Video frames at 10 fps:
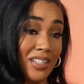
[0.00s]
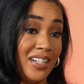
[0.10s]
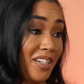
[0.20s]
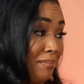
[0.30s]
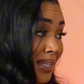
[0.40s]

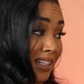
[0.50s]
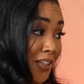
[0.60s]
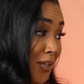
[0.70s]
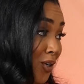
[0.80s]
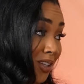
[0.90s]
have been
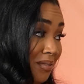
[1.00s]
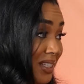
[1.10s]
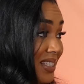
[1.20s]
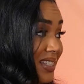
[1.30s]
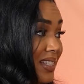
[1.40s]
cleared all of
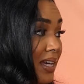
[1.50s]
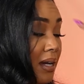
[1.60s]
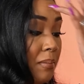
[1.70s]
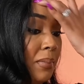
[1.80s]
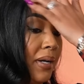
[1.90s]
this.
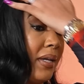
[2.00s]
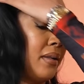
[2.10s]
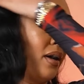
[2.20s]
But